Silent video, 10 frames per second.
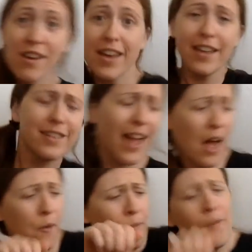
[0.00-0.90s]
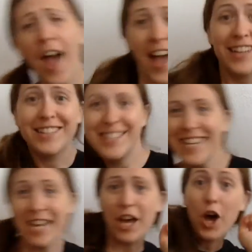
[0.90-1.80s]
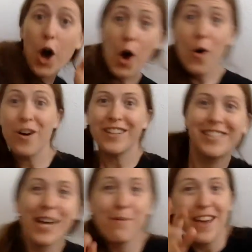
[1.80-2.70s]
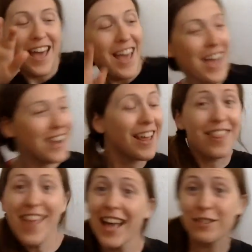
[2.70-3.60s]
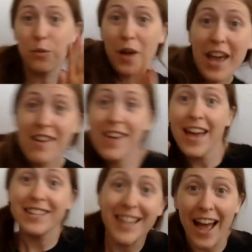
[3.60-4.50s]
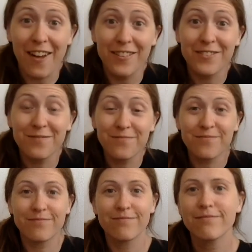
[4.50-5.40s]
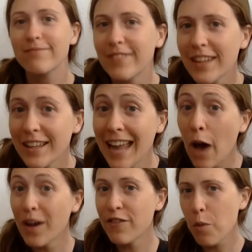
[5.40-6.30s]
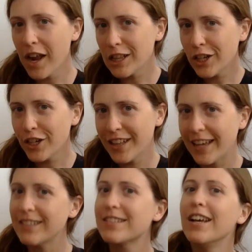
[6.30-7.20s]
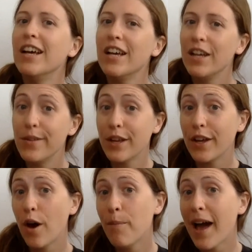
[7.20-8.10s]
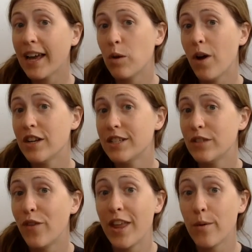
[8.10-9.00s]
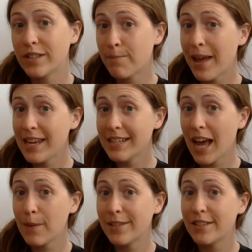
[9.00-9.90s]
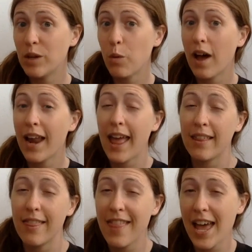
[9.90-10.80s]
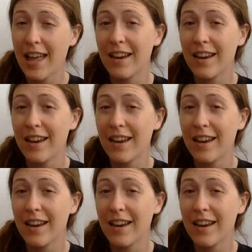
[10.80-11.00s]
get down. D O W N, and that's the way you get down. Now, if you want to learn this, you can go back and watch this video as many times as you want and then